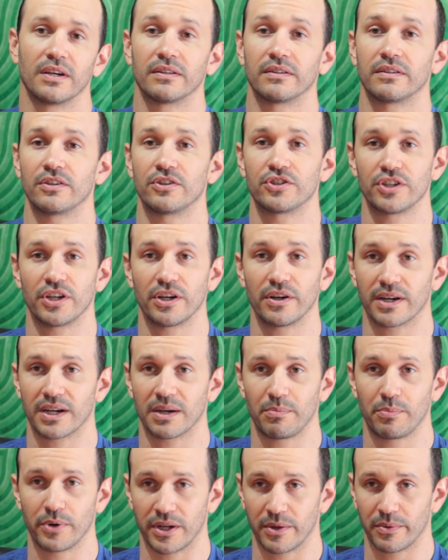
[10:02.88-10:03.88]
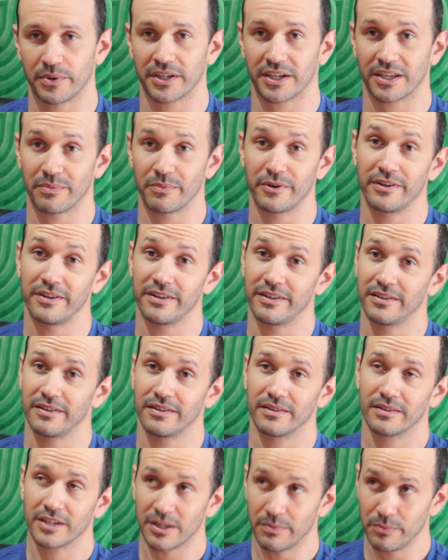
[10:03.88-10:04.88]
to share capoeira with the
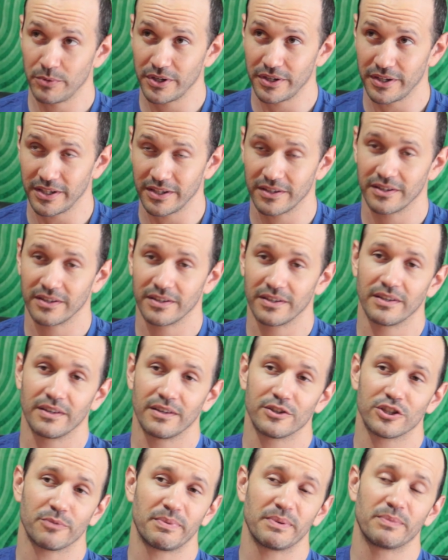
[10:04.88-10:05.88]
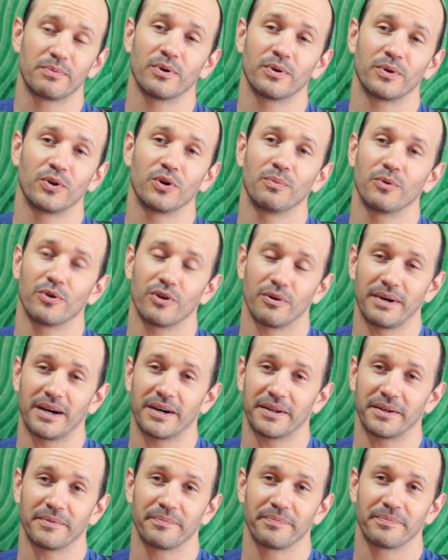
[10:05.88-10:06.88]
community, so people will know more
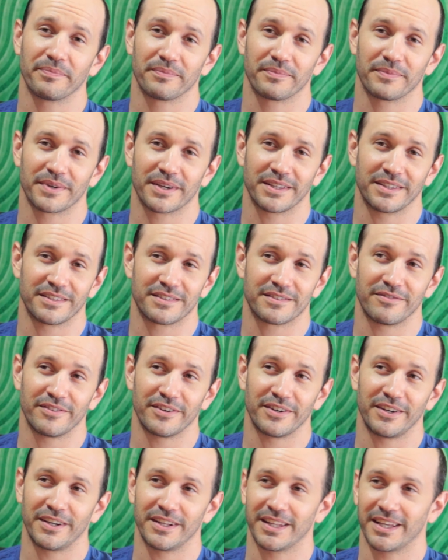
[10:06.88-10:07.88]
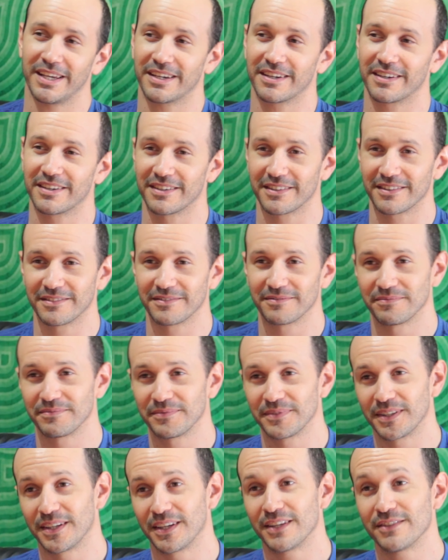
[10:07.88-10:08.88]
about it. Because it's very like,
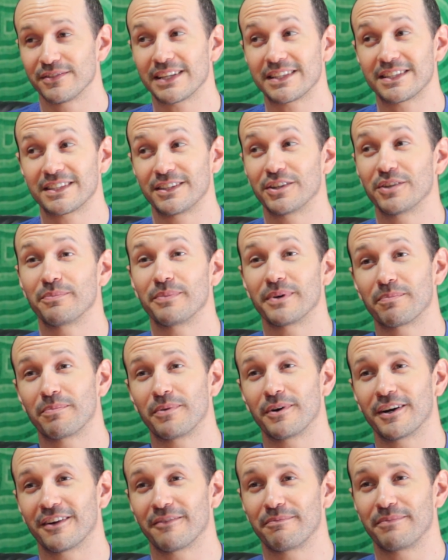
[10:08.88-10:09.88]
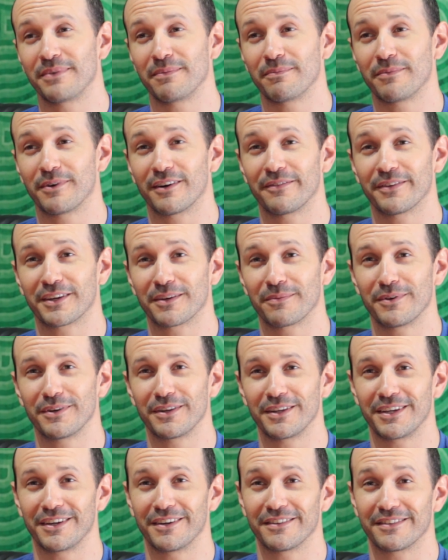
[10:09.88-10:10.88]
that's another big part of being part of the
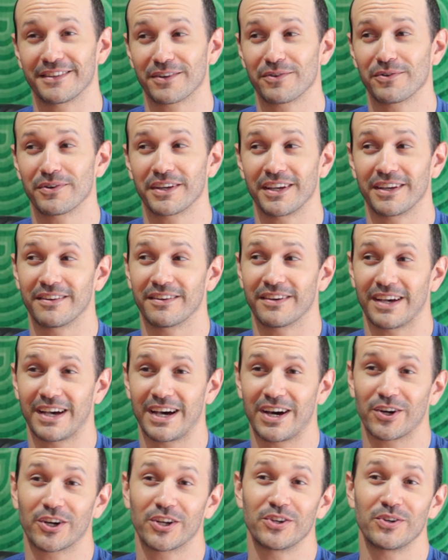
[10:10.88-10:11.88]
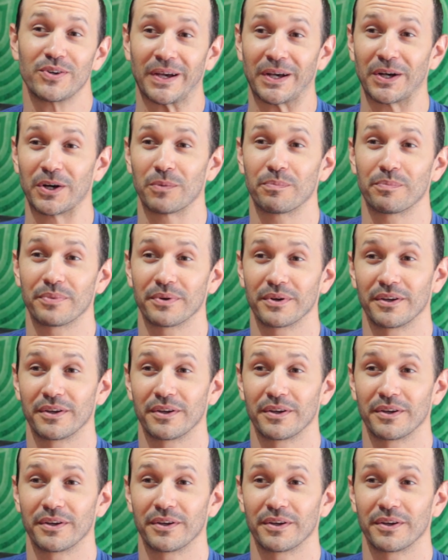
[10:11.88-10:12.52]
community here. It's like, okay, how can you help